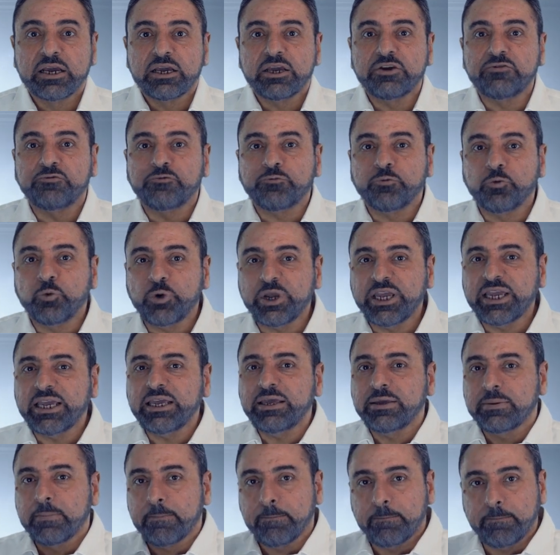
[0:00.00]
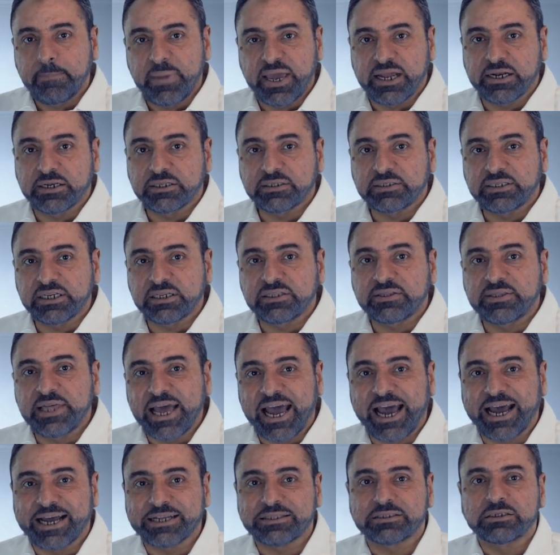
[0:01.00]
If we men did
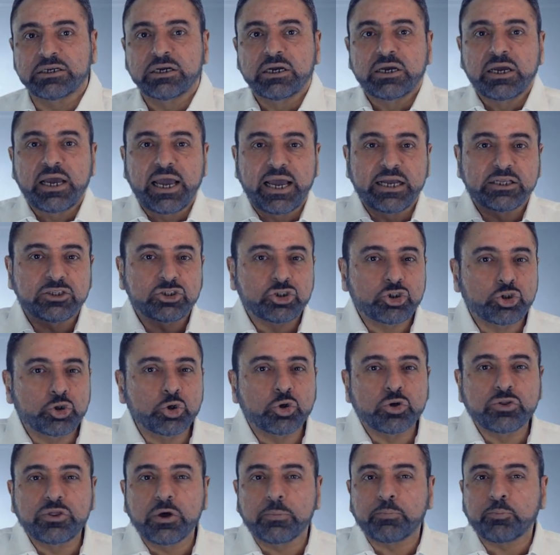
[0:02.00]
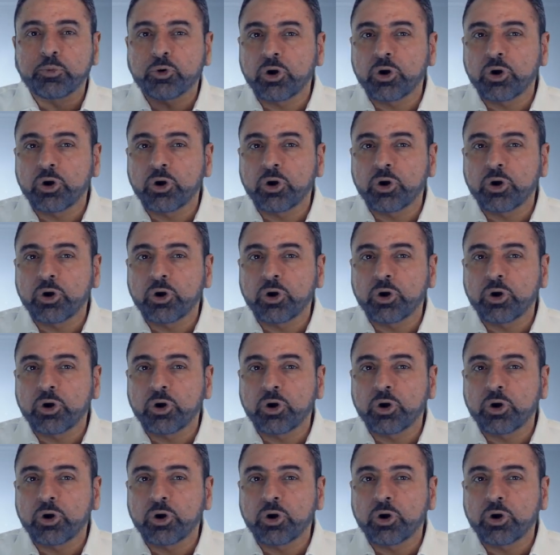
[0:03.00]
that and took the